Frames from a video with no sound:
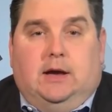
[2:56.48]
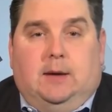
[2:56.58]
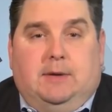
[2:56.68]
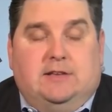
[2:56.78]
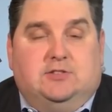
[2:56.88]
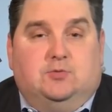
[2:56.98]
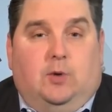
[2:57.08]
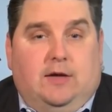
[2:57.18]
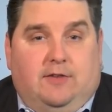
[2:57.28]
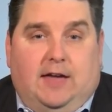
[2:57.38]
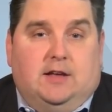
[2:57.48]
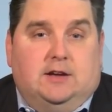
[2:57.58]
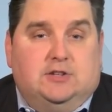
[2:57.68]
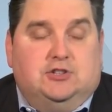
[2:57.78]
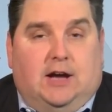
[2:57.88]
because his wife had
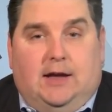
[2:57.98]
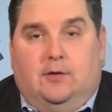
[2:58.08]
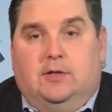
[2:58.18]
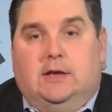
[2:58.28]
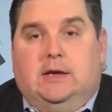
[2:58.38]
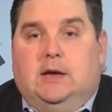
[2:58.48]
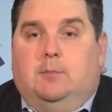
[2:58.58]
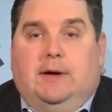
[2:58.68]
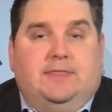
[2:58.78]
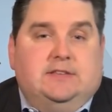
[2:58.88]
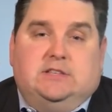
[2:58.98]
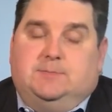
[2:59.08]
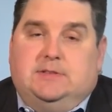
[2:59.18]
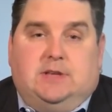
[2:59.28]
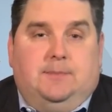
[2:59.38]
a child. But this has
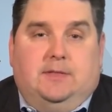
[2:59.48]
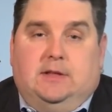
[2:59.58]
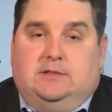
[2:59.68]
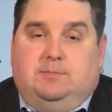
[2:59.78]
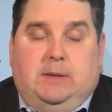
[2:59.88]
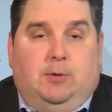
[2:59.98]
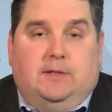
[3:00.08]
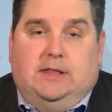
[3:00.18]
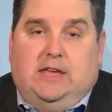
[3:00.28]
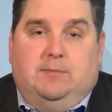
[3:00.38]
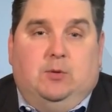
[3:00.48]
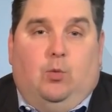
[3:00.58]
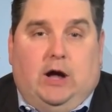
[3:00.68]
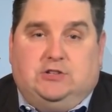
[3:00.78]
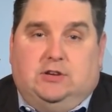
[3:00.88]
been something that people in the league have been
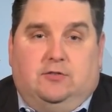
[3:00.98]
watching